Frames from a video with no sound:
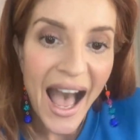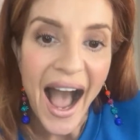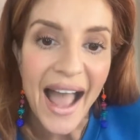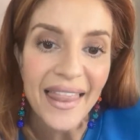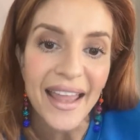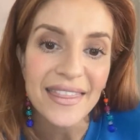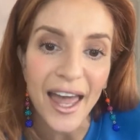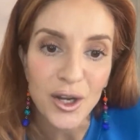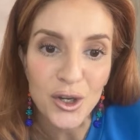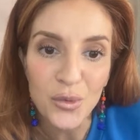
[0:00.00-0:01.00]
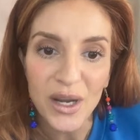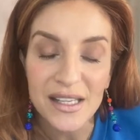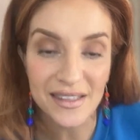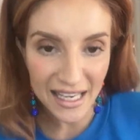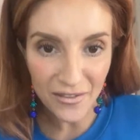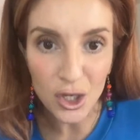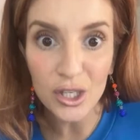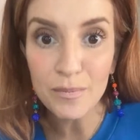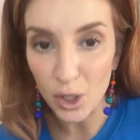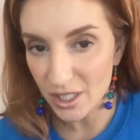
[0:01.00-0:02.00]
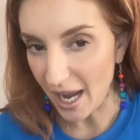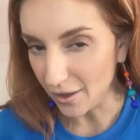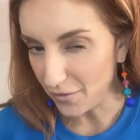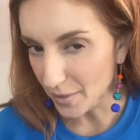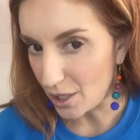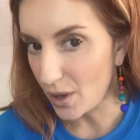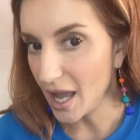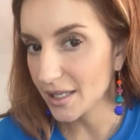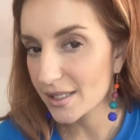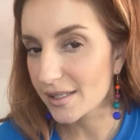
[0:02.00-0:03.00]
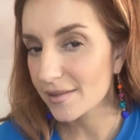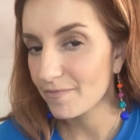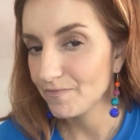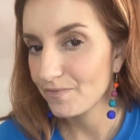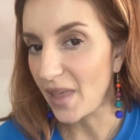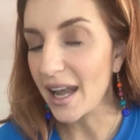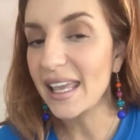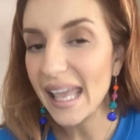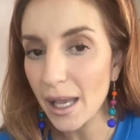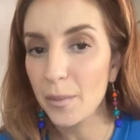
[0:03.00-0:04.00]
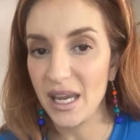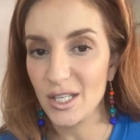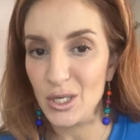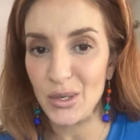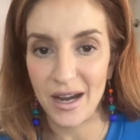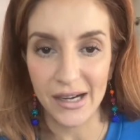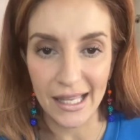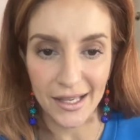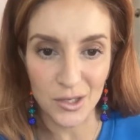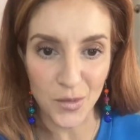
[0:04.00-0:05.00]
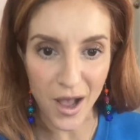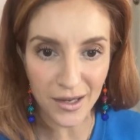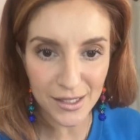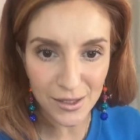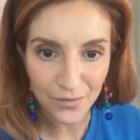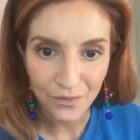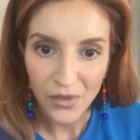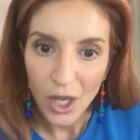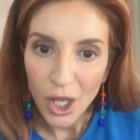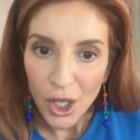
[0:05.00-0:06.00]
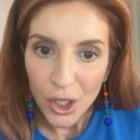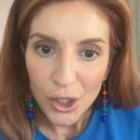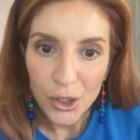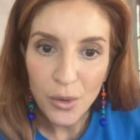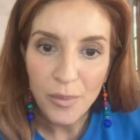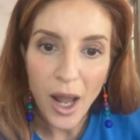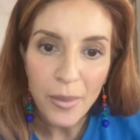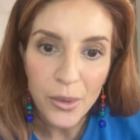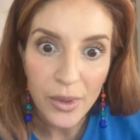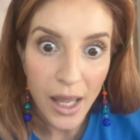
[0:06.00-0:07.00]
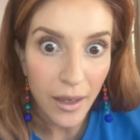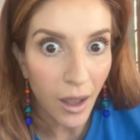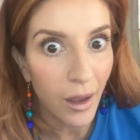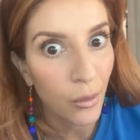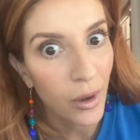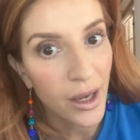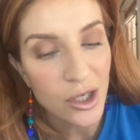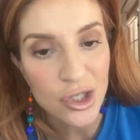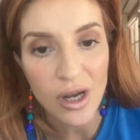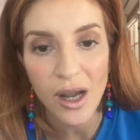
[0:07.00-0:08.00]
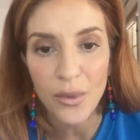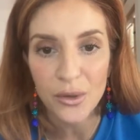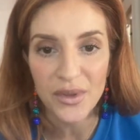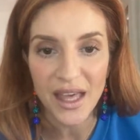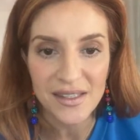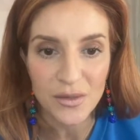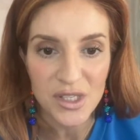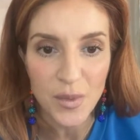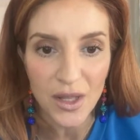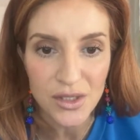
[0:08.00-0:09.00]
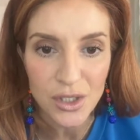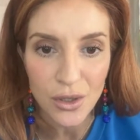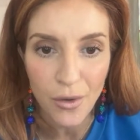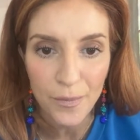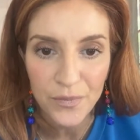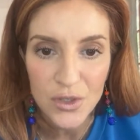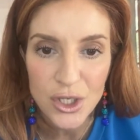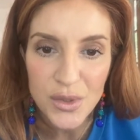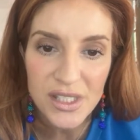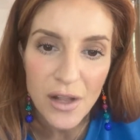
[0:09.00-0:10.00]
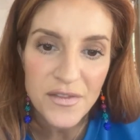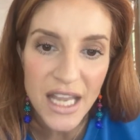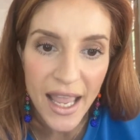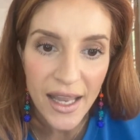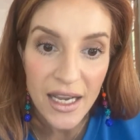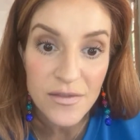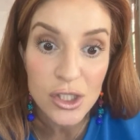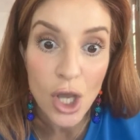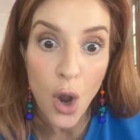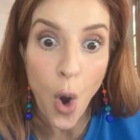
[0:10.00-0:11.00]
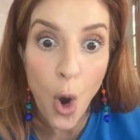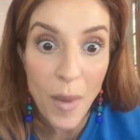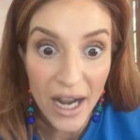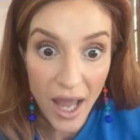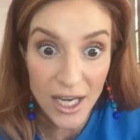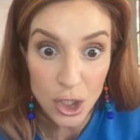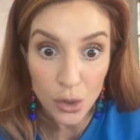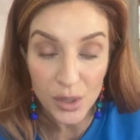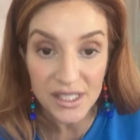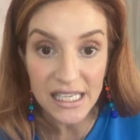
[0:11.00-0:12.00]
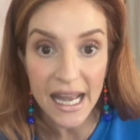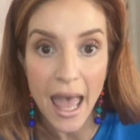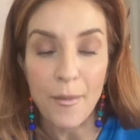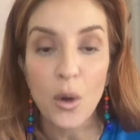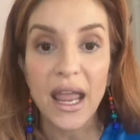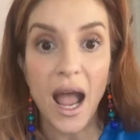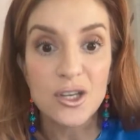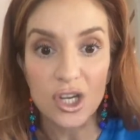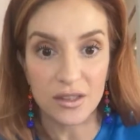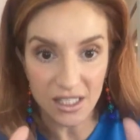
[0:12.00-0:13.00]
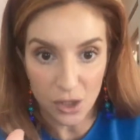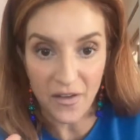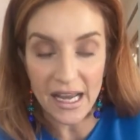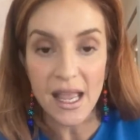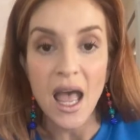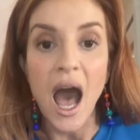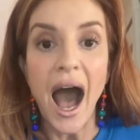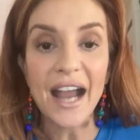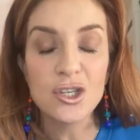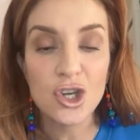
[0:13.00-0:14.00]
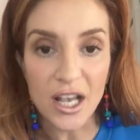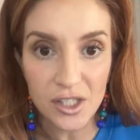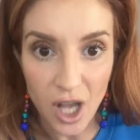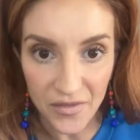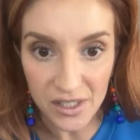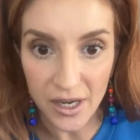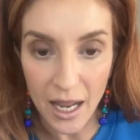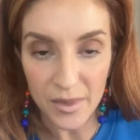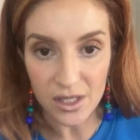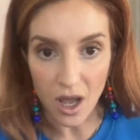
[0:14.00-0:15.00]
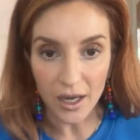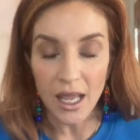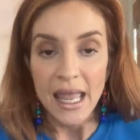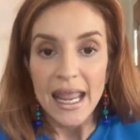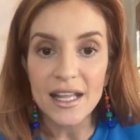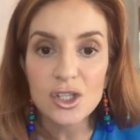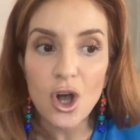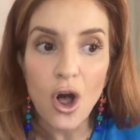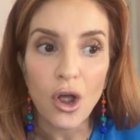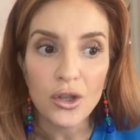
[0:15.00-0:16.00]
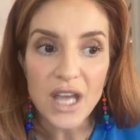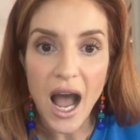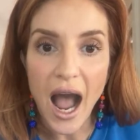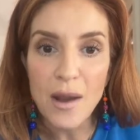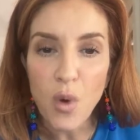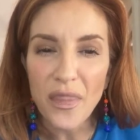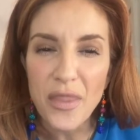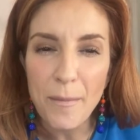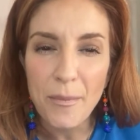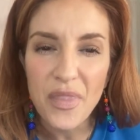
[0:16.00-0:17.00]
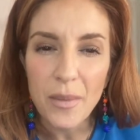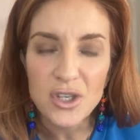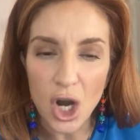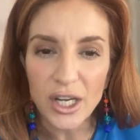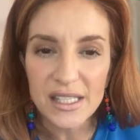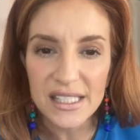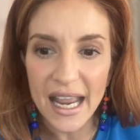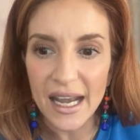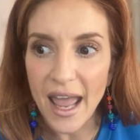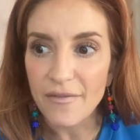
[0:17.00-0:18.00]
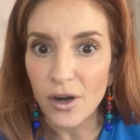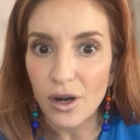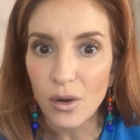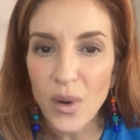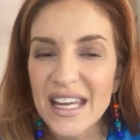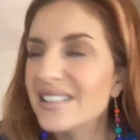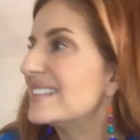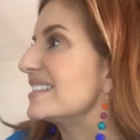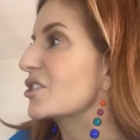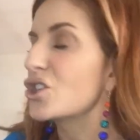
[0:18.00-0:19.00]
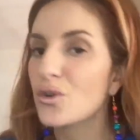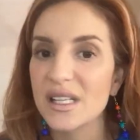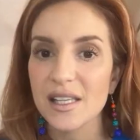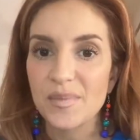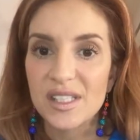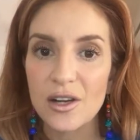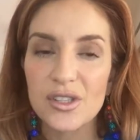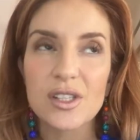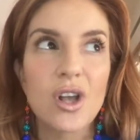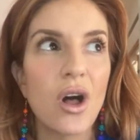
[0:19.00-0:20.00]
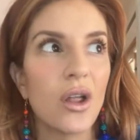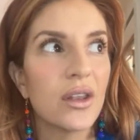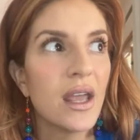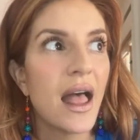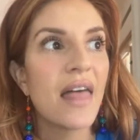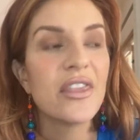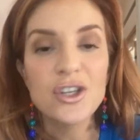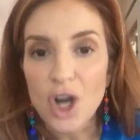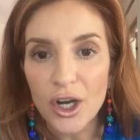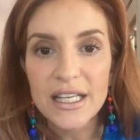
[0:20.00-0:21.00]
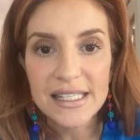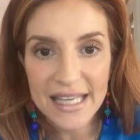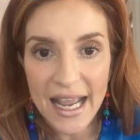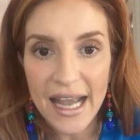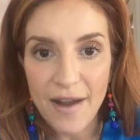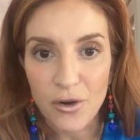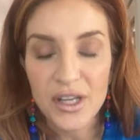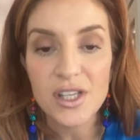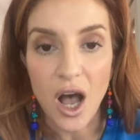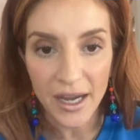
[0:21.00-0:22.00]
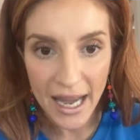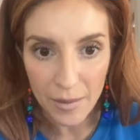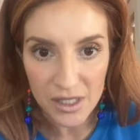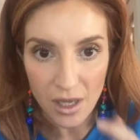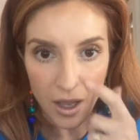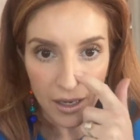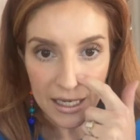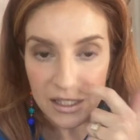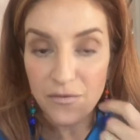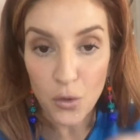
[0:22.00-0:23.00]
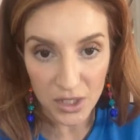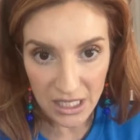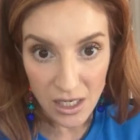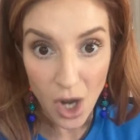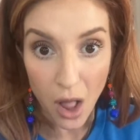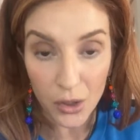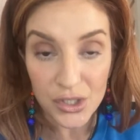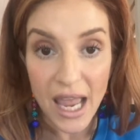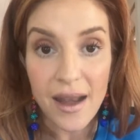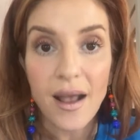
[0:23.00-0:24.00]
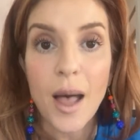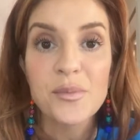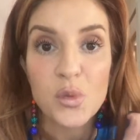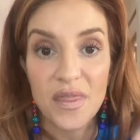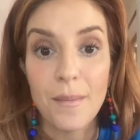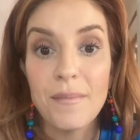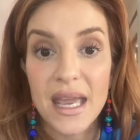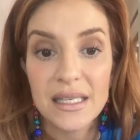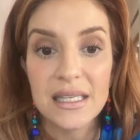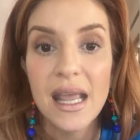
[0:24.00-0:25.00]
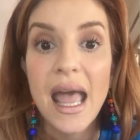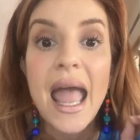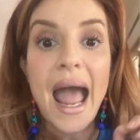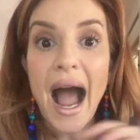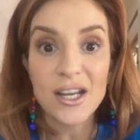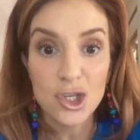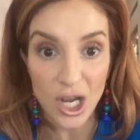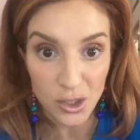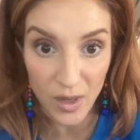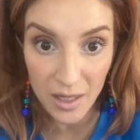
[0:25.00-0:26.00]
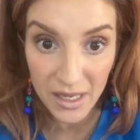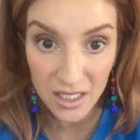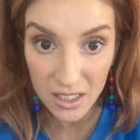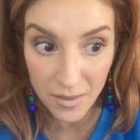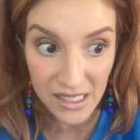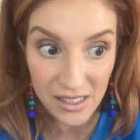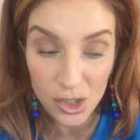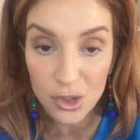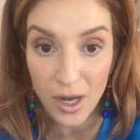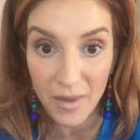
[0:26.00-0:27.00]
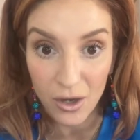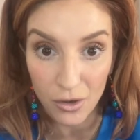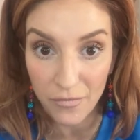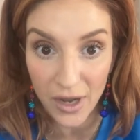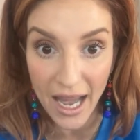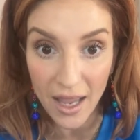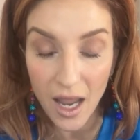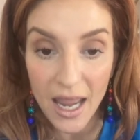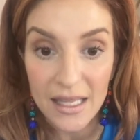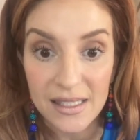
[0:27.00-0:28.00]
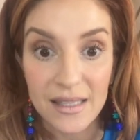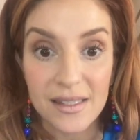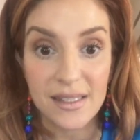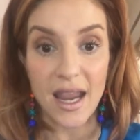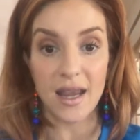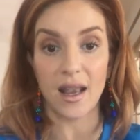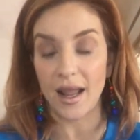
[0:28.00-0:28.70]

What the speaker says: I like that. A good one. Think of a good book title for me, you guys. And it can't be, Do You Carry a Lunchbox? You probably were like, I wish. Oh, I wonder what that's in response to. Do you self-tan? And if so, oh my God, I do. Christine M. Okay, that's so funny. I just got this on Amazon. It's called, I Want the Darkest Tan Ever. Wait, oh shoot, it's upstairs. It's called The Darkest Tan Ever. It's on Amazon. It's $14 and it comes with a mitt. I just recommended it to my sister and my girlfriend, Anna. It's insane.